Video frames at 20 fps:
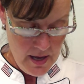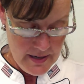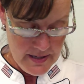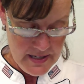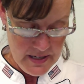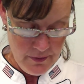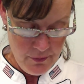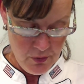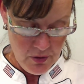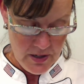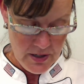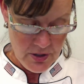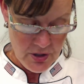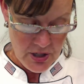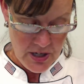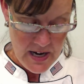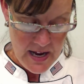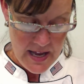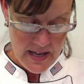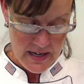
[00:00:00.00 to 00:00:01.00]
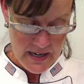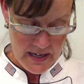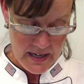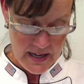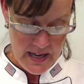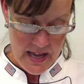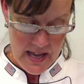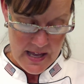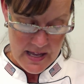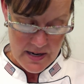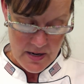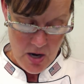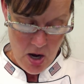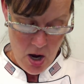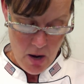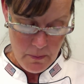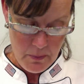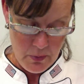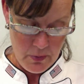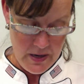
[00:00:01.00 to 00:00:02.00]
Differentiating an
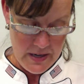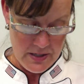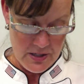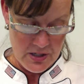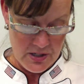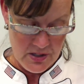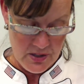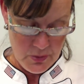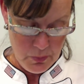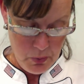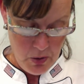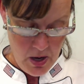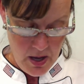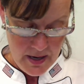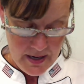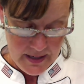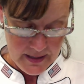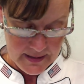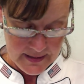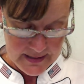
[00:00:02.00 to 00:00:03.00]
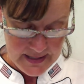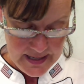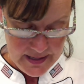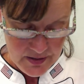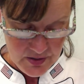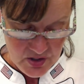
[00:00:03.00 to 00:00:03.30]
operations products and